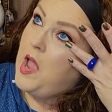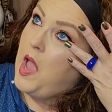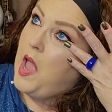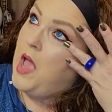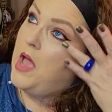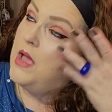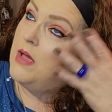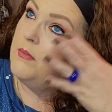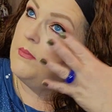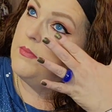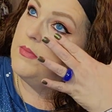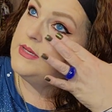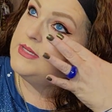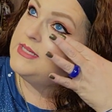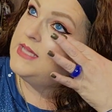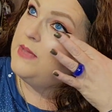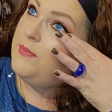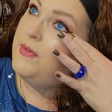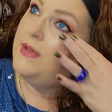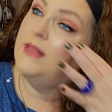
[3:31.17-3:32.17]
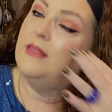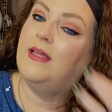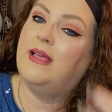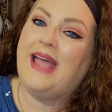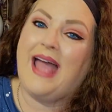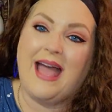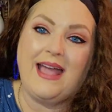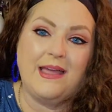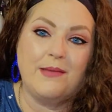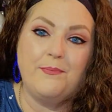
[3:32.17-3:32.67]
Um, typically,
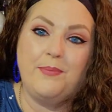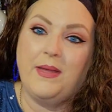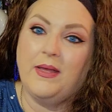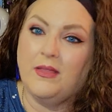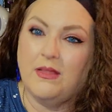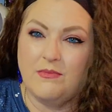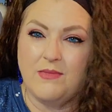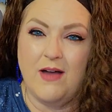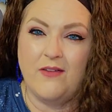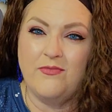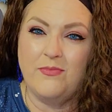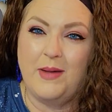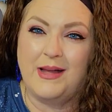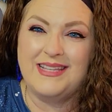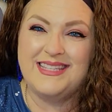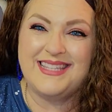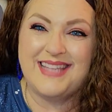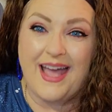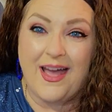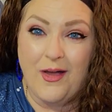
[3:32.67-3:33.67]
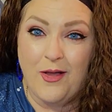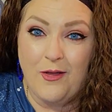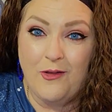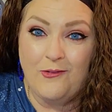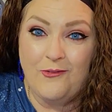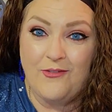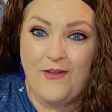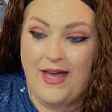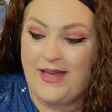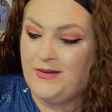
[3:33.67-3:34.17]
I can peel them off
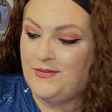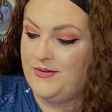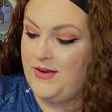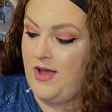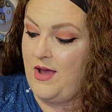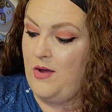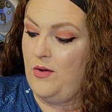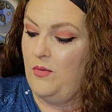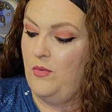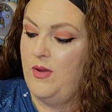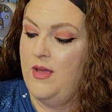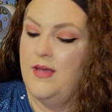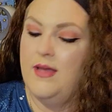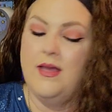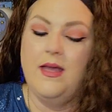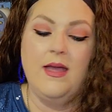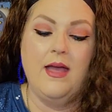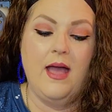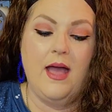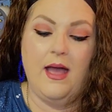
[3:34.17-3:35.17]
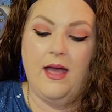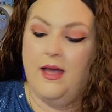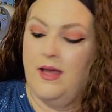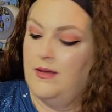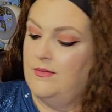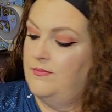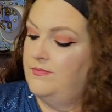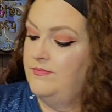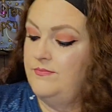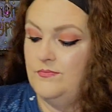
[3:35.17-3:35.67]
myself. I don't know.
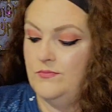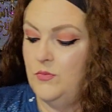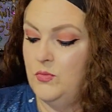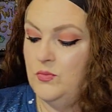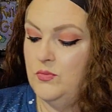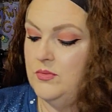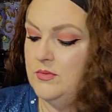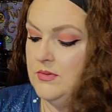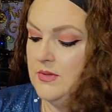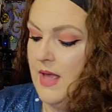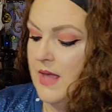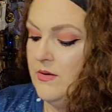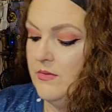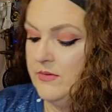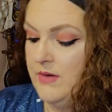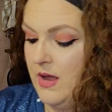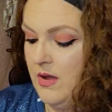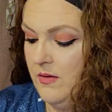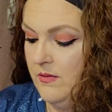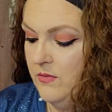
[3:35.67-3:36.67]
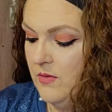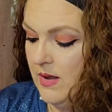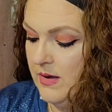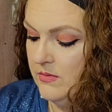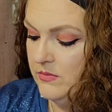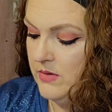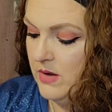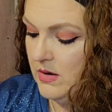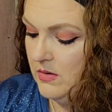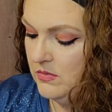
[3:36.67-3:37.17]
Um, I don't know. I
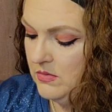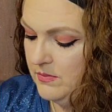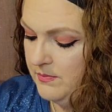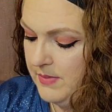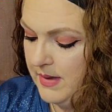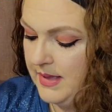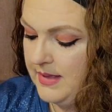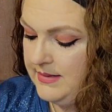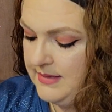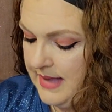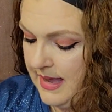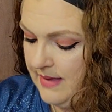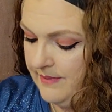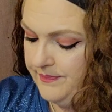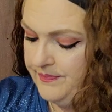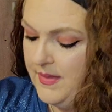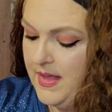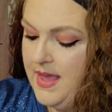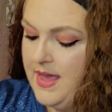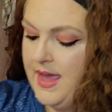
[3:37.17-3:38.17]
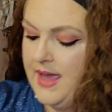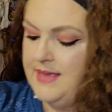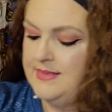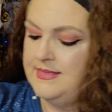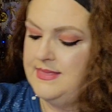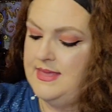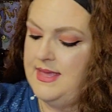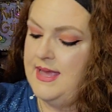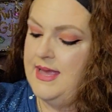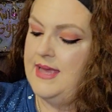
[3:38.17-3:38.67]
don't know. But yeah.
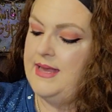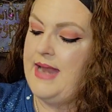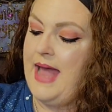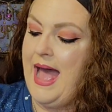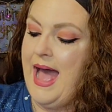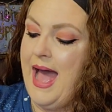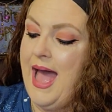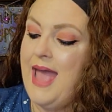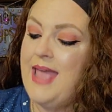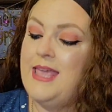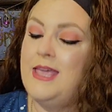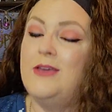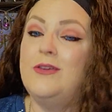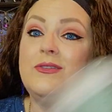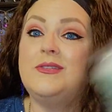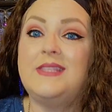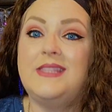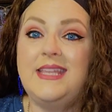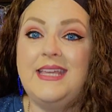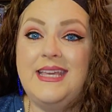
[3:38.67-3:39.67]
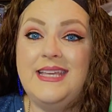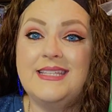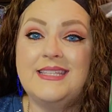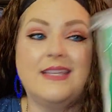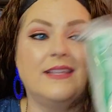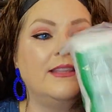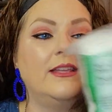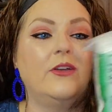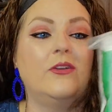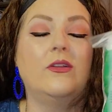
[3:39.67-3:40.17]
And then I use these
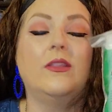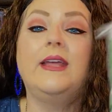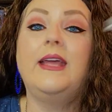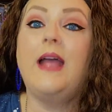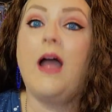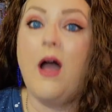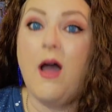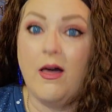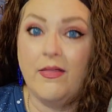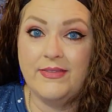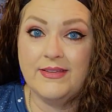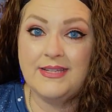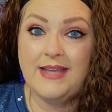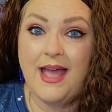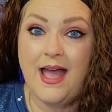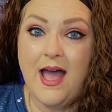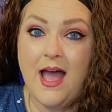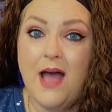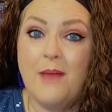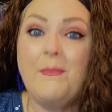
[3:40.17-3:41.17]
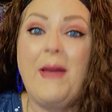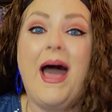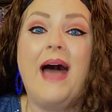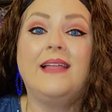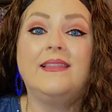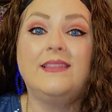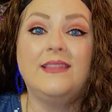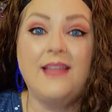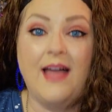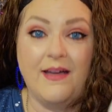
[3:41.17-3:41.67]
literally all the time. I
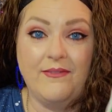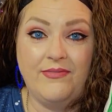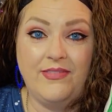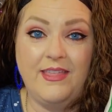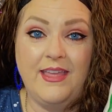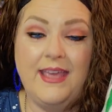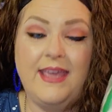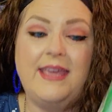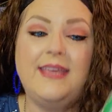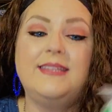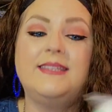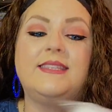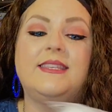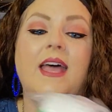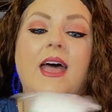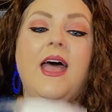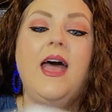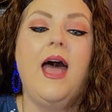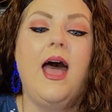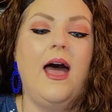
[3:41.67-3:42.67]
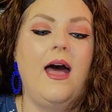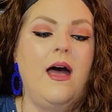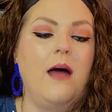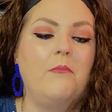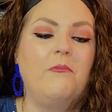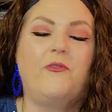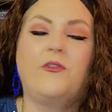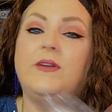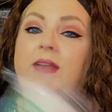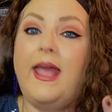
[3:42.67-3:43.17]
love these
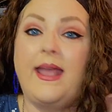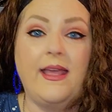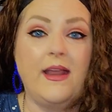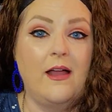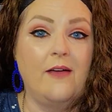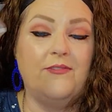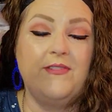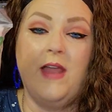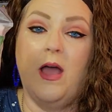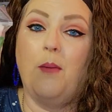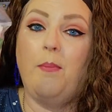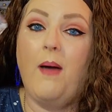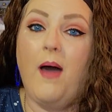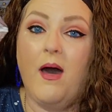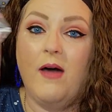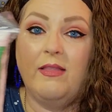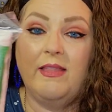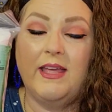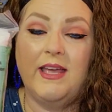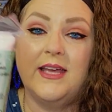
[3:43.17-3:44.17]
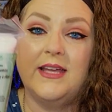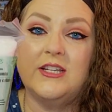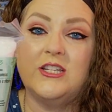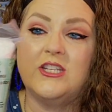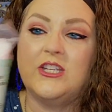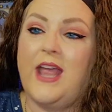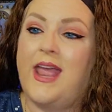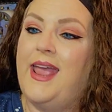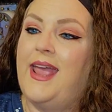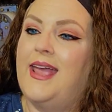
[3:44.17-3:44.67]
um, for taking off nail
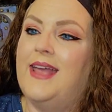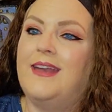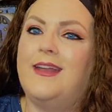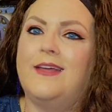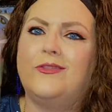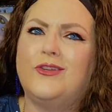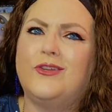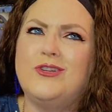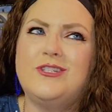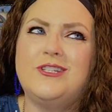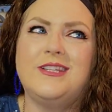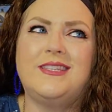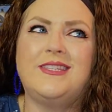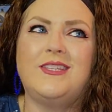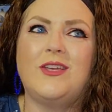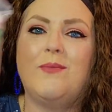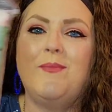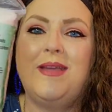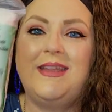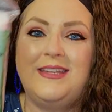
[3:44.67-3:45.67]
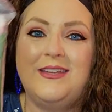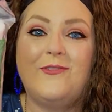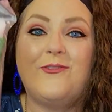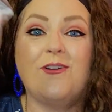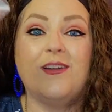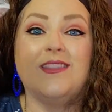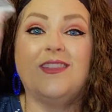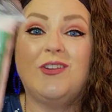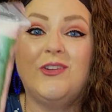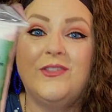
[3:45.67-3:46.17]
polish. And there's just so many
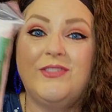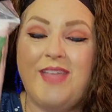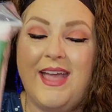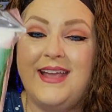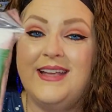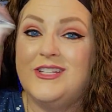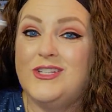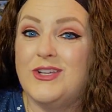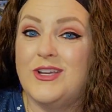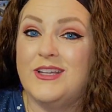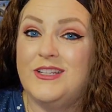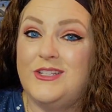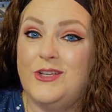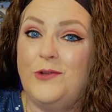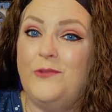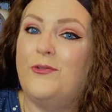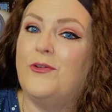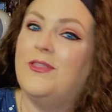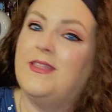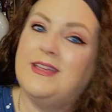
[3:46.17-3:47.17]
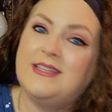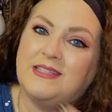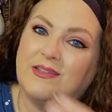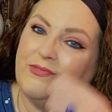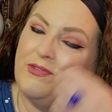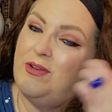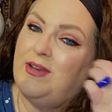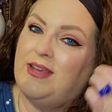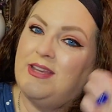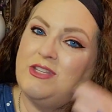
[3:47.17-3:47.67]
different little things you can do for this
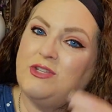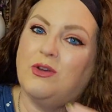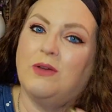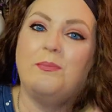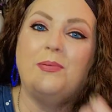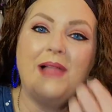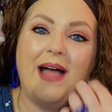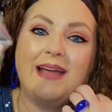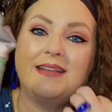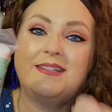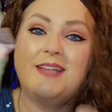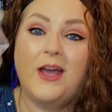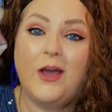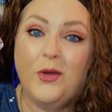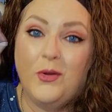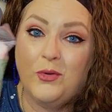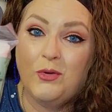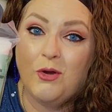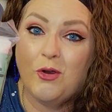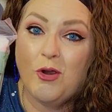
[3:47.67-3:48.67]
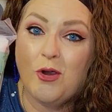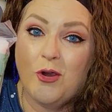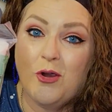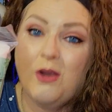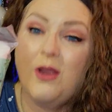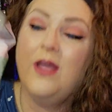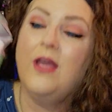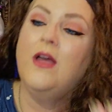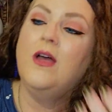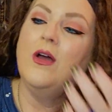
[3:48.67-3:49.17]
if you need to apply toner
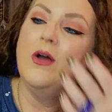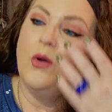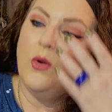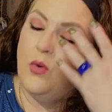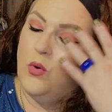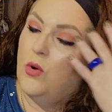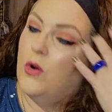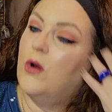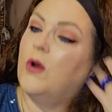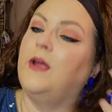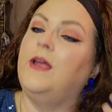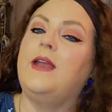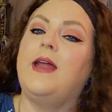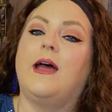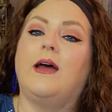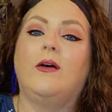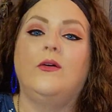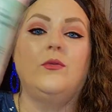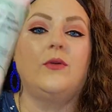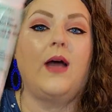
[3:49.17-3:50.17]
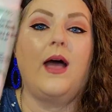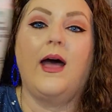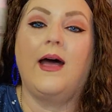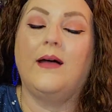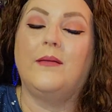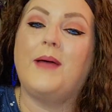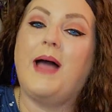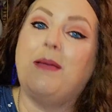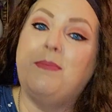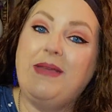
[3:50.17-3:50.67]
or, you know,
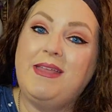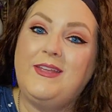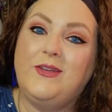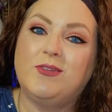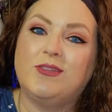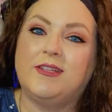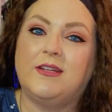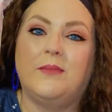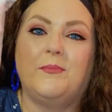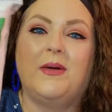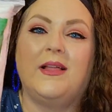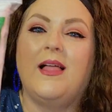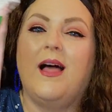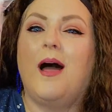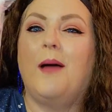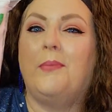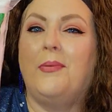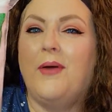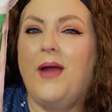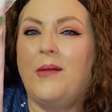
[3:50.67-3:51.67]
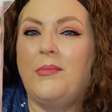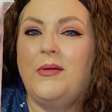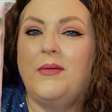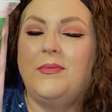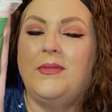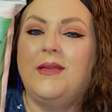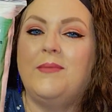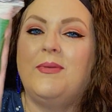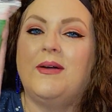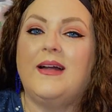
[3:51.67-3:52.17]
um, I've been using them a lot
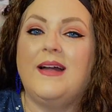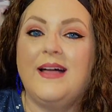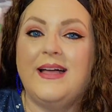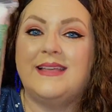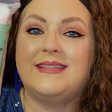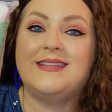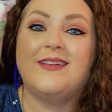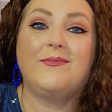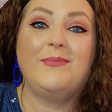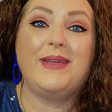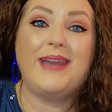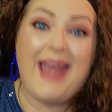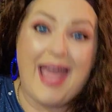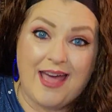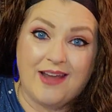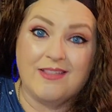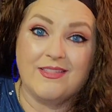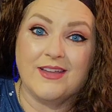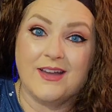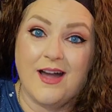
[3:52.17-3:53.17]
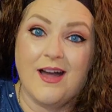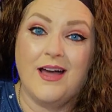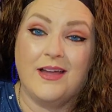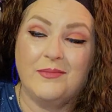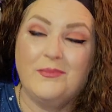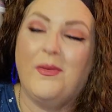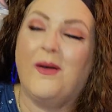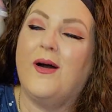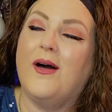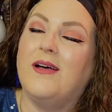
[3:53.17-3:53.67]
probably because I've been out of the
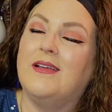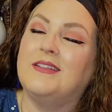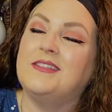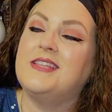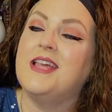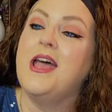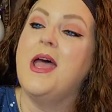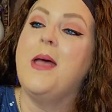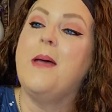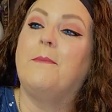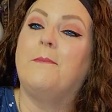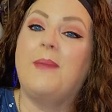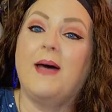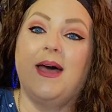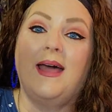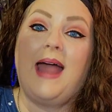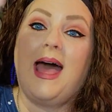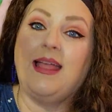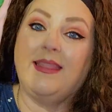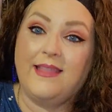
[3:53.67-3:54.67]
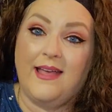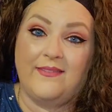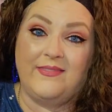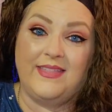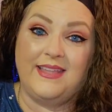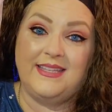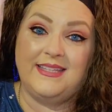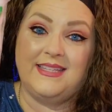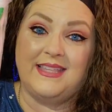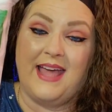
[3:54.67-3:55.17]
cotton balls. But I love
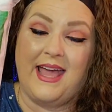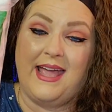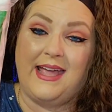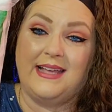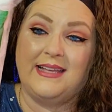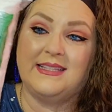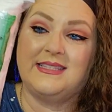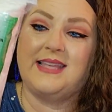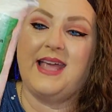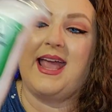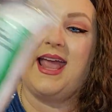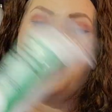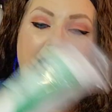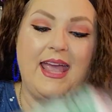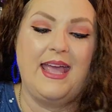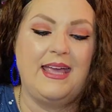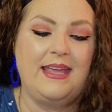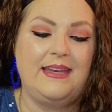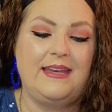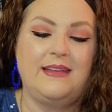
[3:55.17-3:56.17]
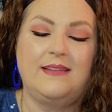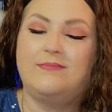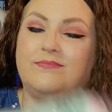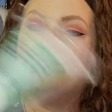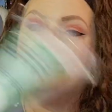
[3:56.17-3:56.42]
these things. And